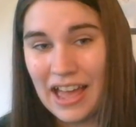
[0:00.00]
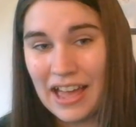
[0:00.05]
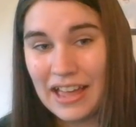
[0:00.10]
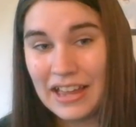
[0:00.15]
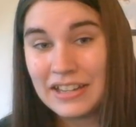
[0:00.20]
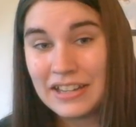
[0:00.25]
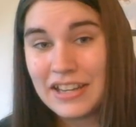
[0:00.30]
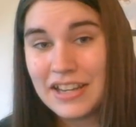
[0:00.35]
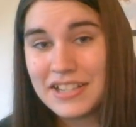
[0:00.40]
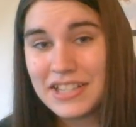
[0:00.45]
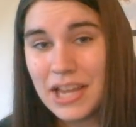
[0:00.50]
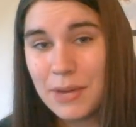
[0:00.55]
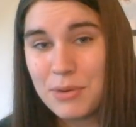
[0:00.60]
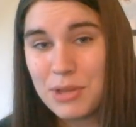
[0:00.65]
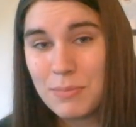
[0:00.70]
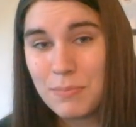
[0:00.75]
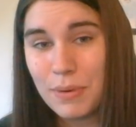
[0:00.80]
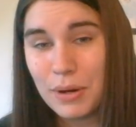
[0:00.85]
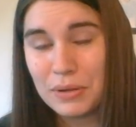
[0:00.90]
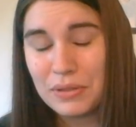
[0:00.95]
it does come
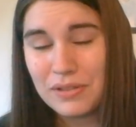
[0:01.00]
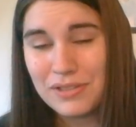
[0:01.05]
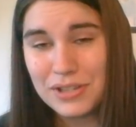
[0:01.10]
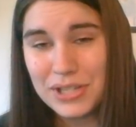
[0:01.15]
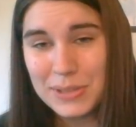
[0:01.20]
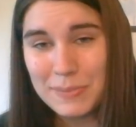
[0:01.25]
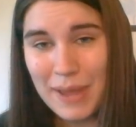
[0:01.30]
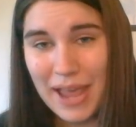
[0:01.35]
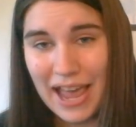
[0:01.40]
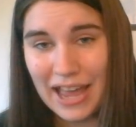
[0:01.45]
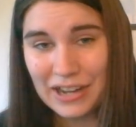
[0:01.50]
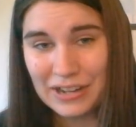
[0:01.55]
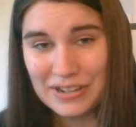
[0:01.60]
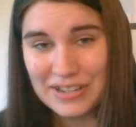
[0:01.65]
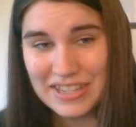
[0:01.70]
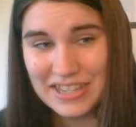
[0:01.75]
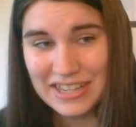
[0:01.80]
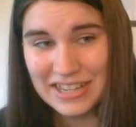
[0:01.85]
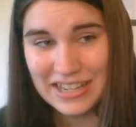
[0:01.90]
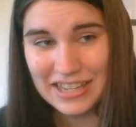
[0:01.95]
with both of those
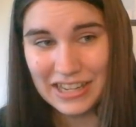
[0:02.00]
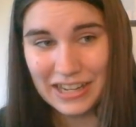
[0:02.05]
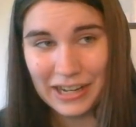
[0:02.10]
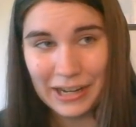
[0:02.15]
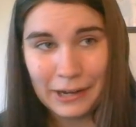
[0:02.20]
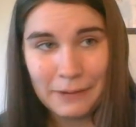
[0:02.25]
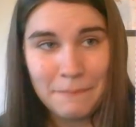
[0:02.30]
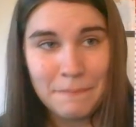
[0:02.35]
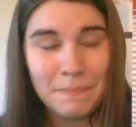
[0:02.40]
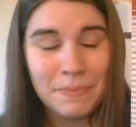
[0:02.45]
patterns in here.